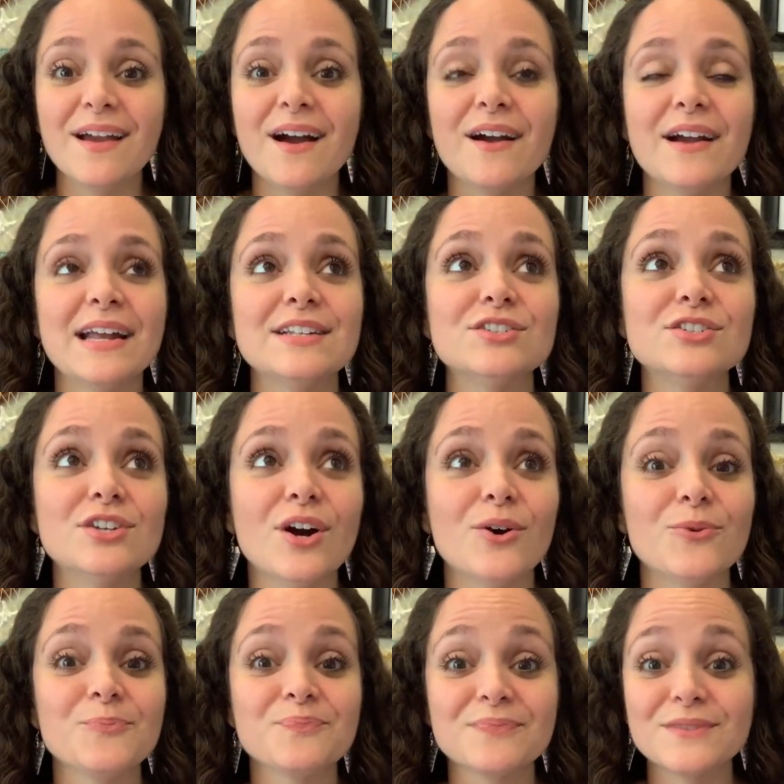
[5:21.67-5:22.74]
All right,
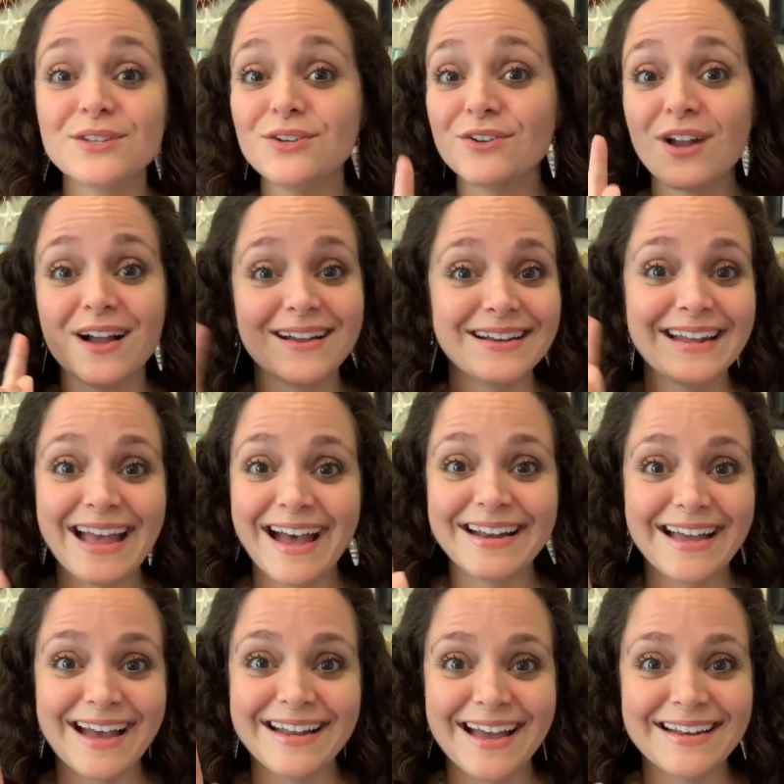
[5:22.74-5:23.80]
so you're not gonna
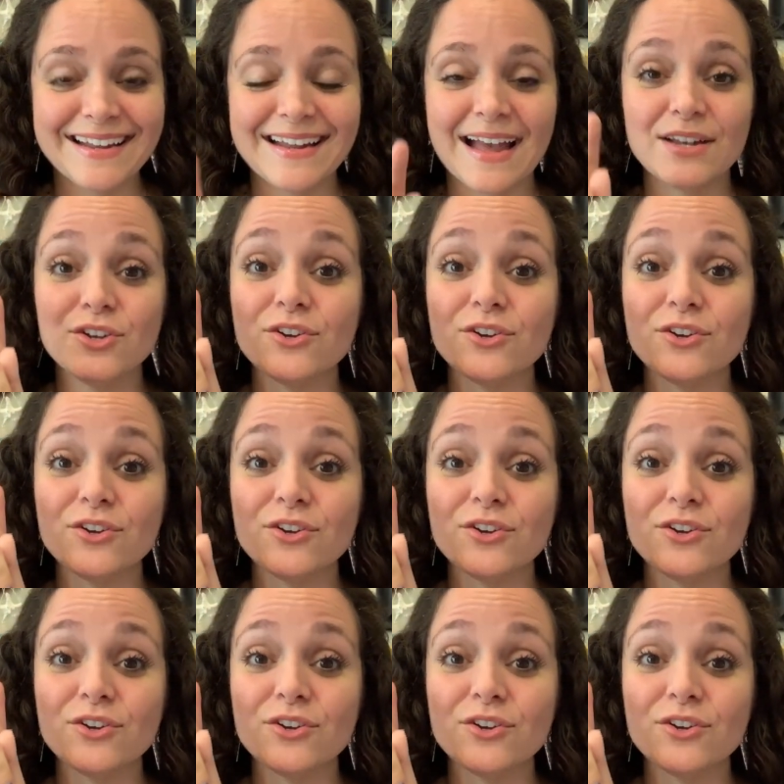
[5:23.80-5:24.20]
add.